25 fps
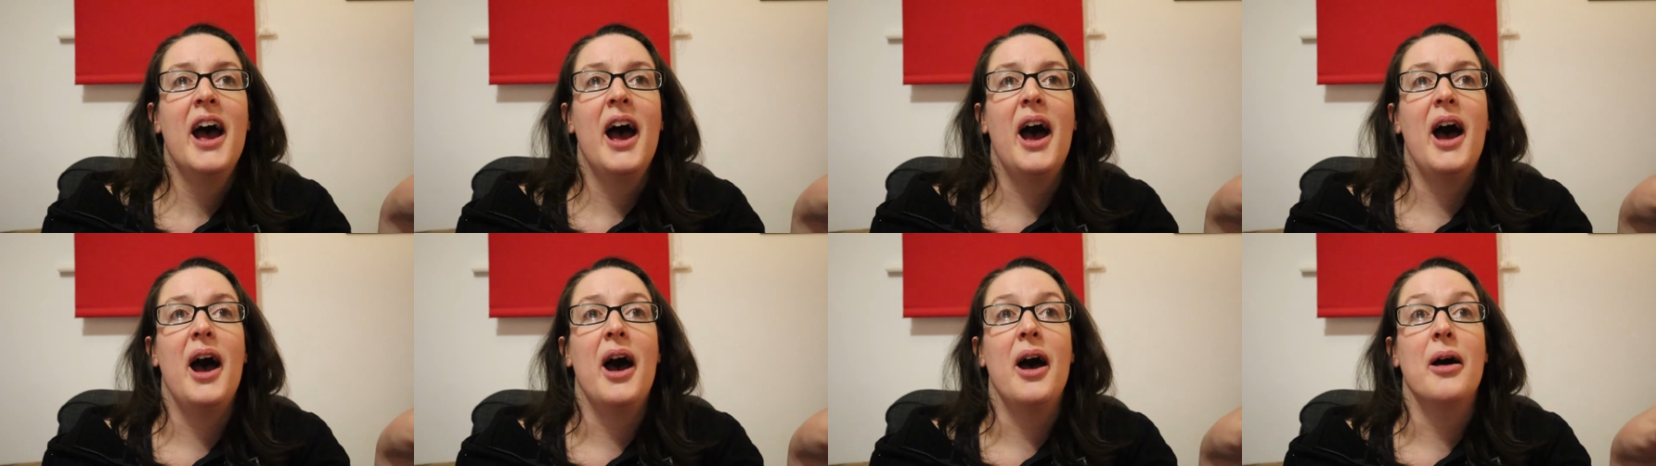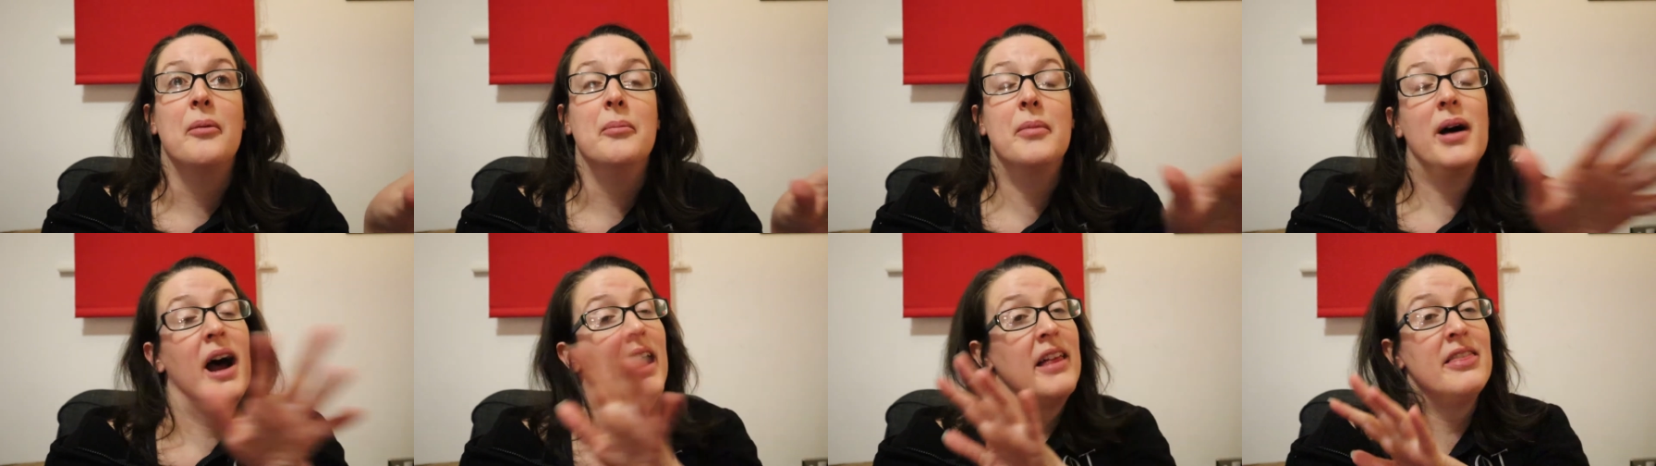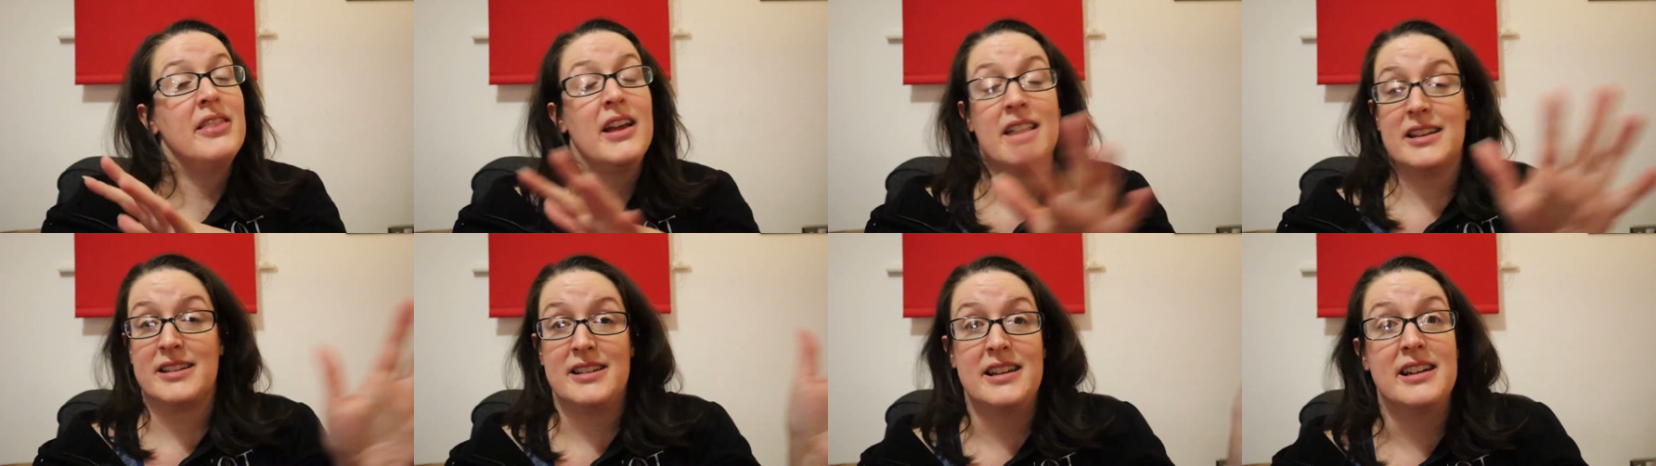And
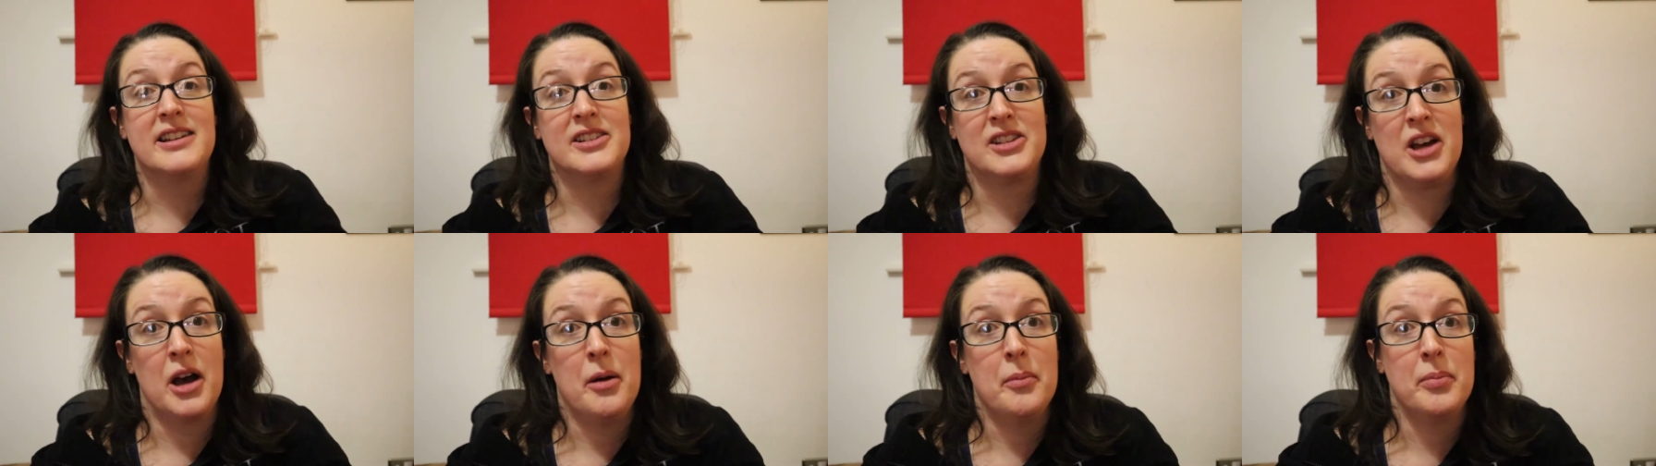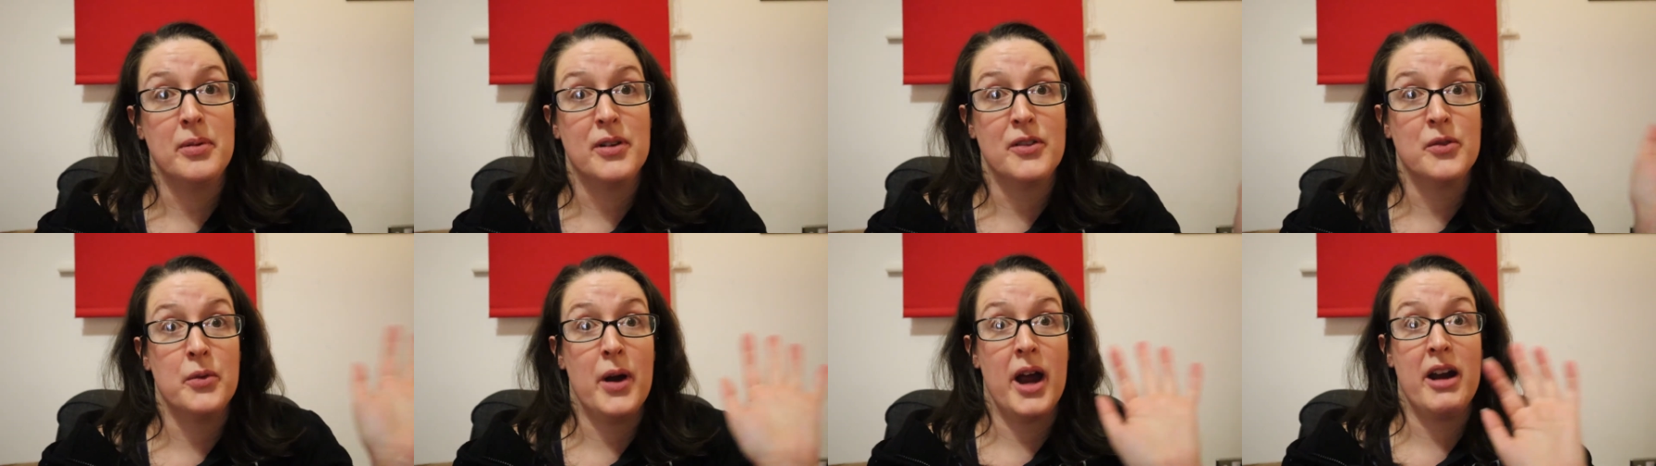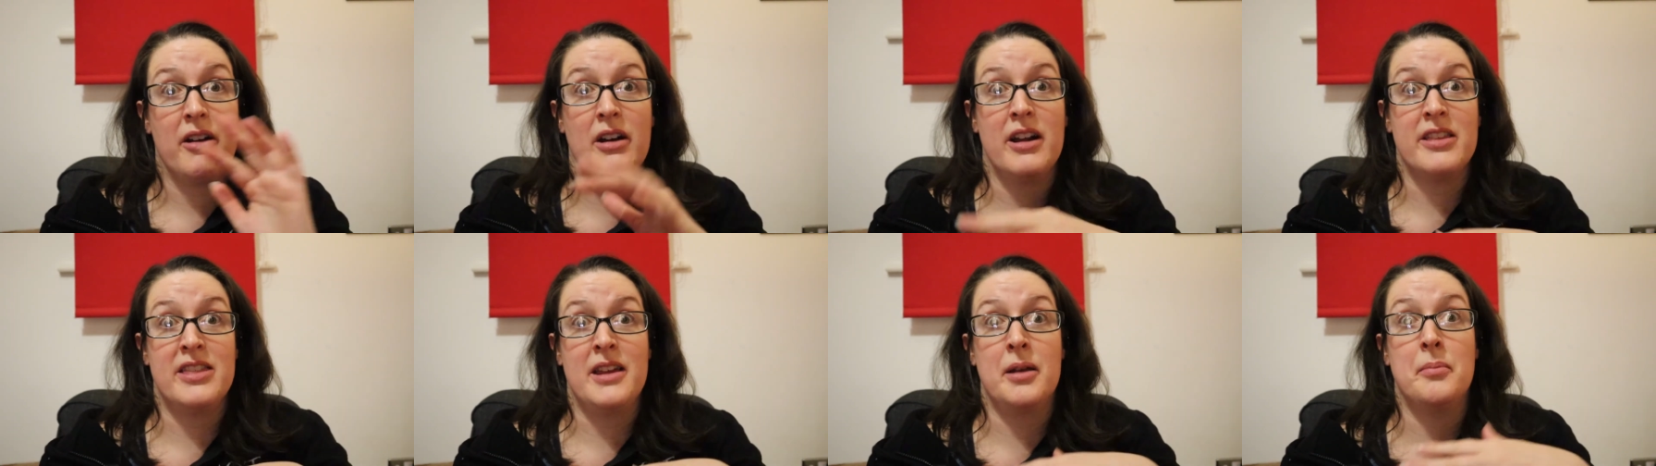that's an example of
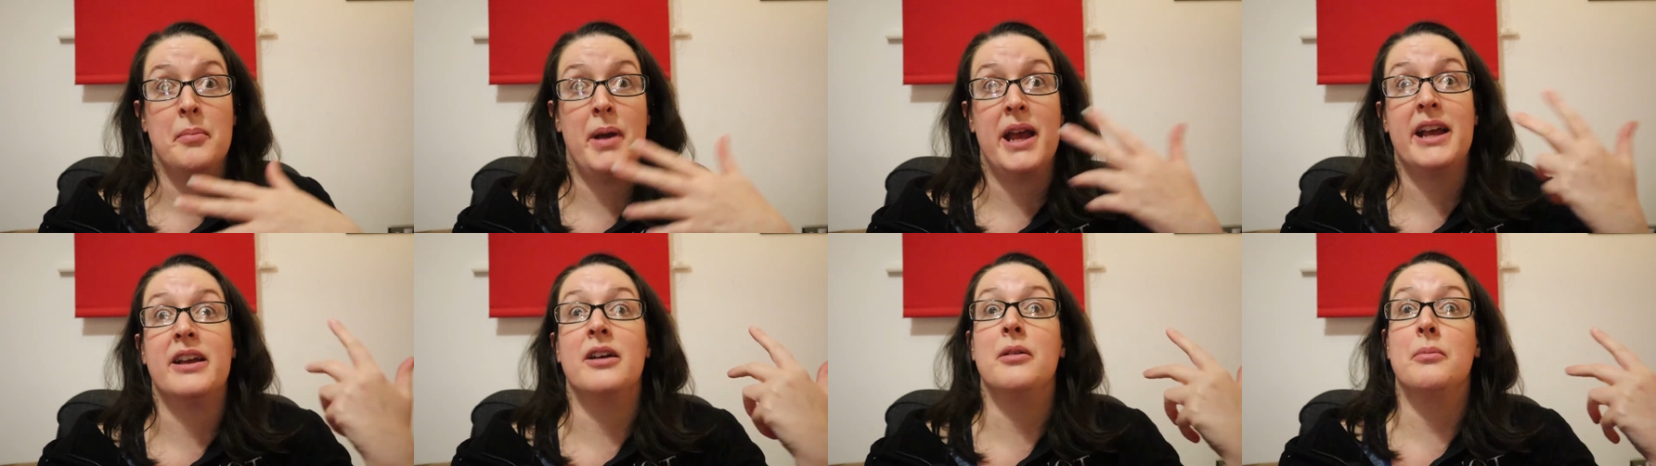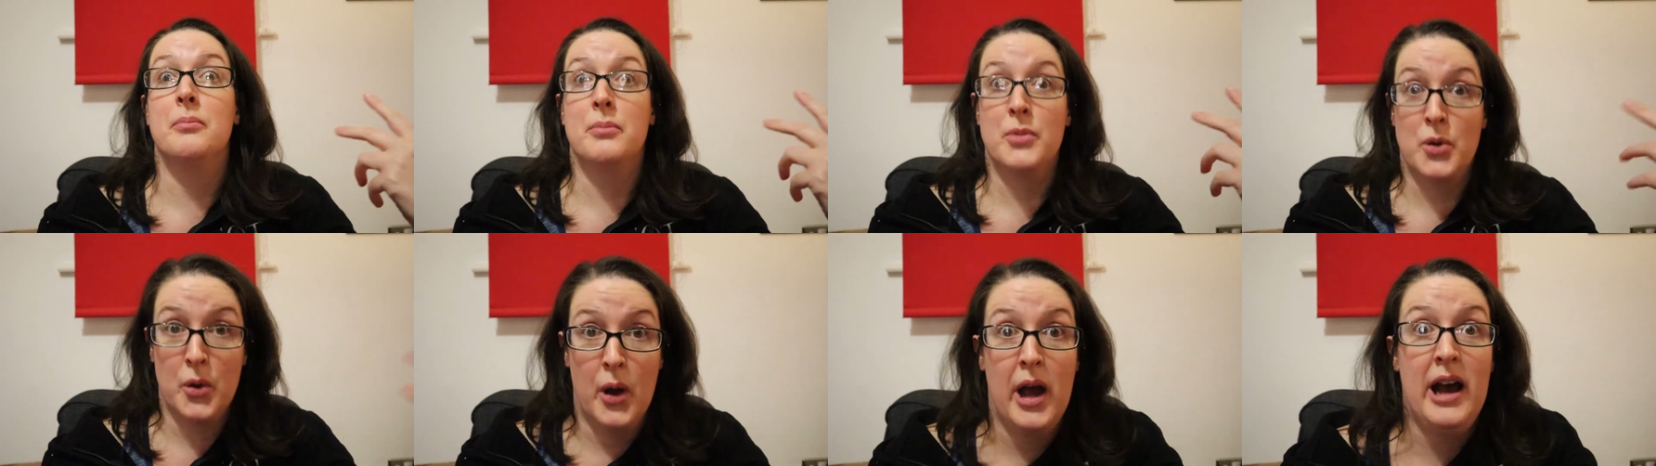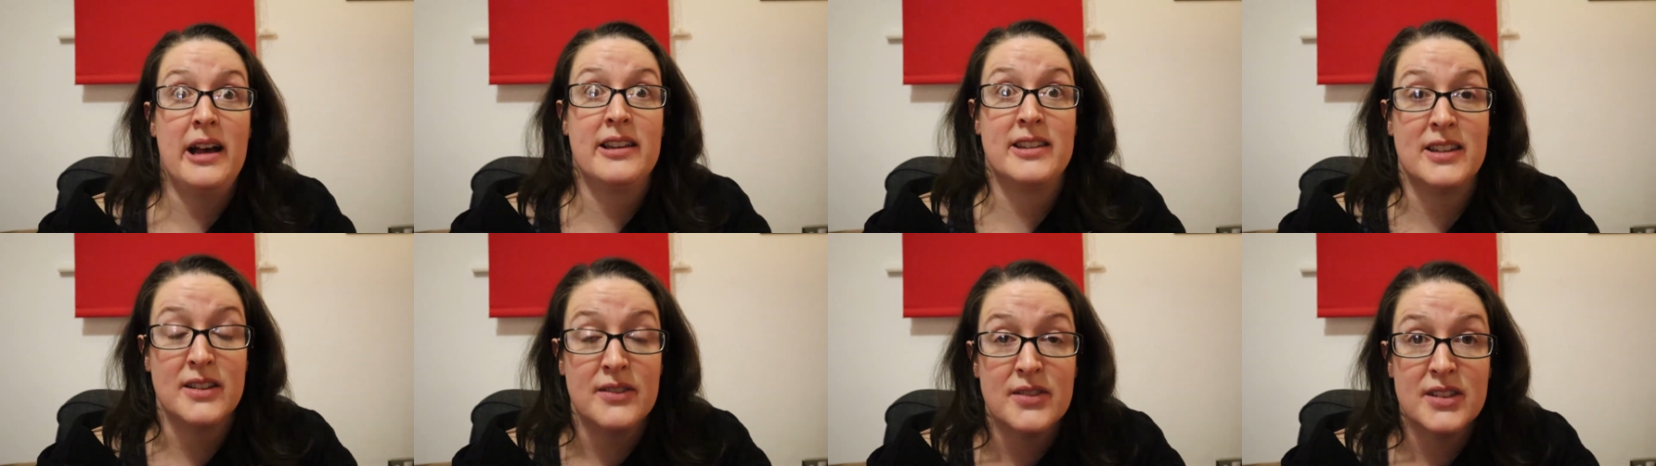where I then make a
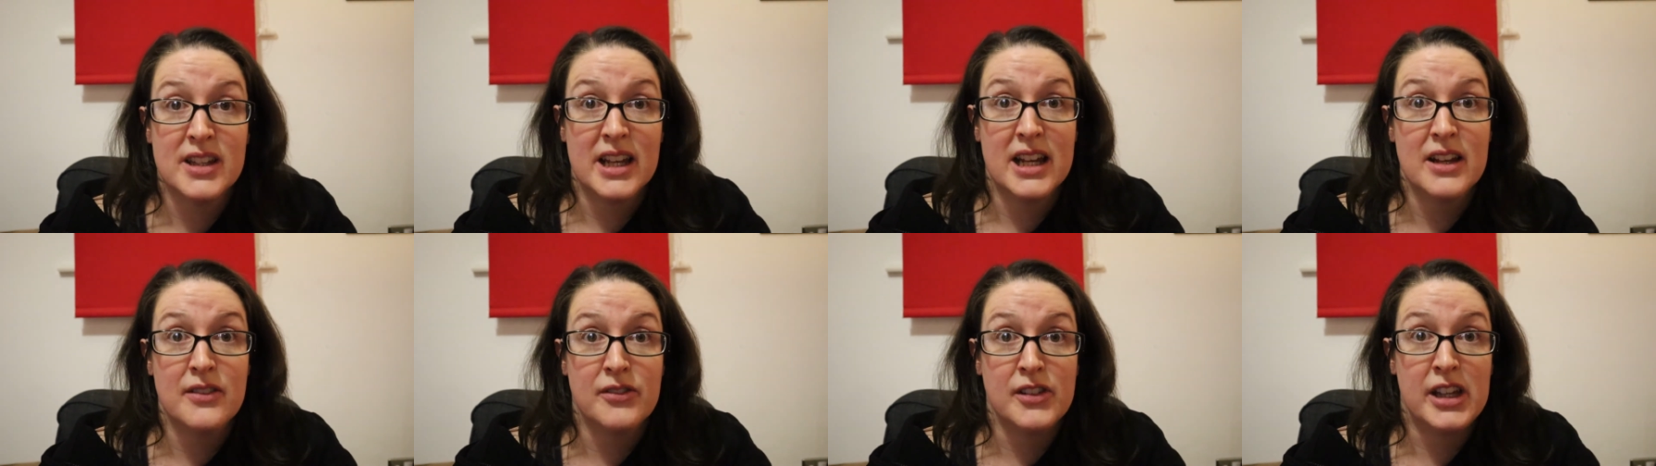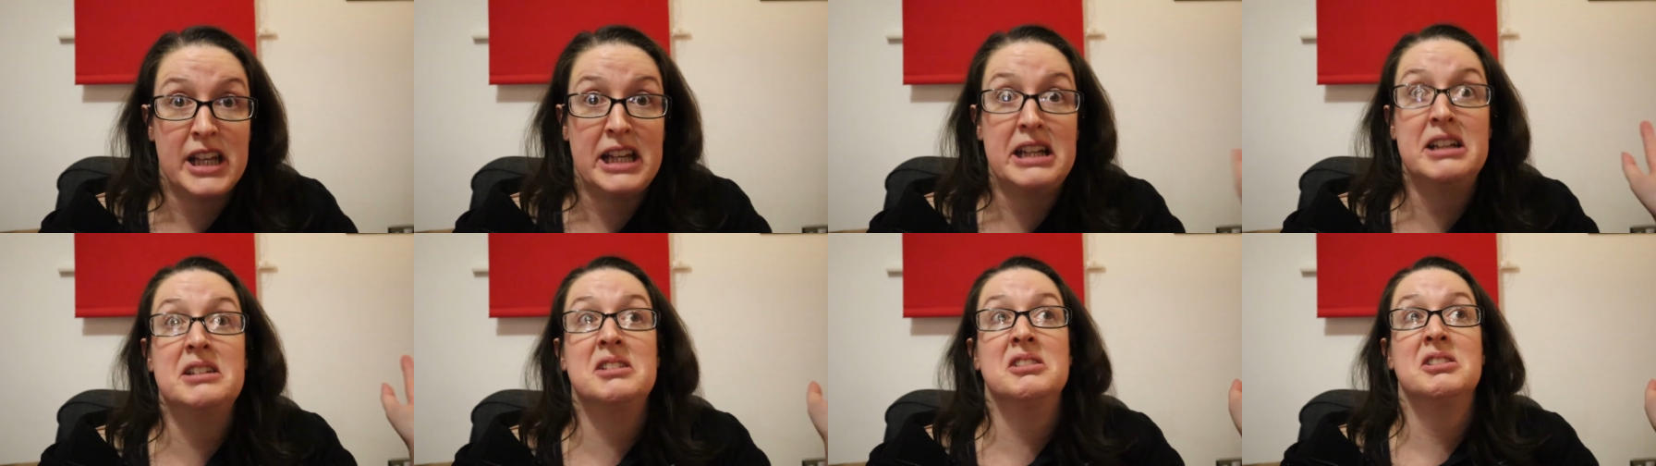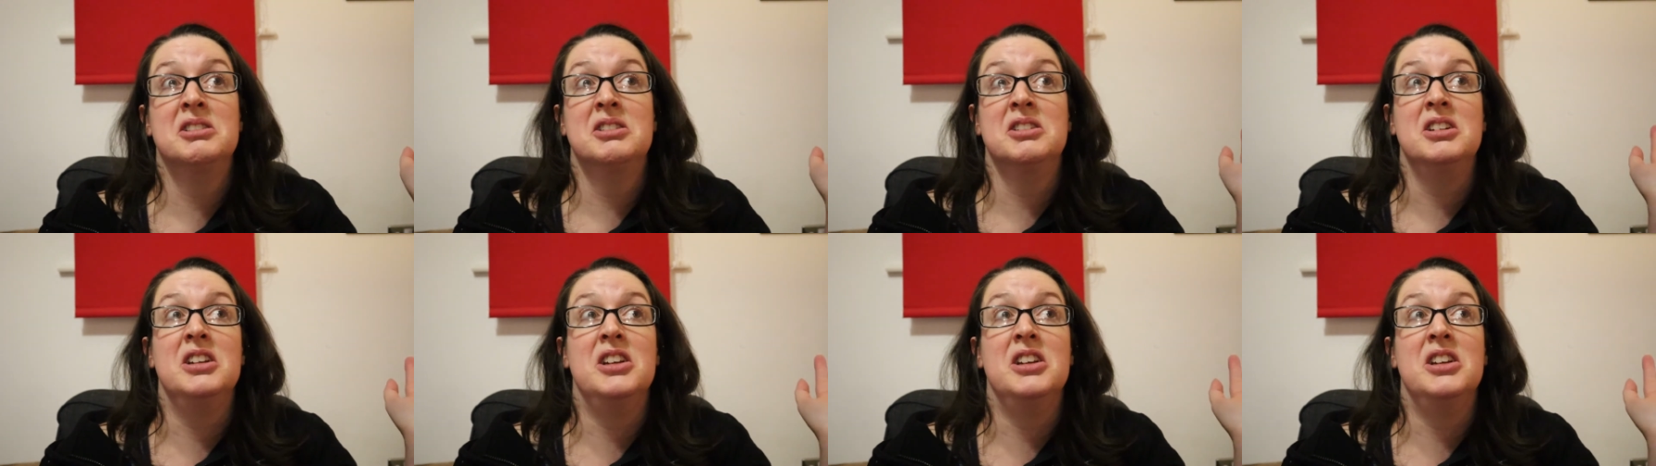massive saving,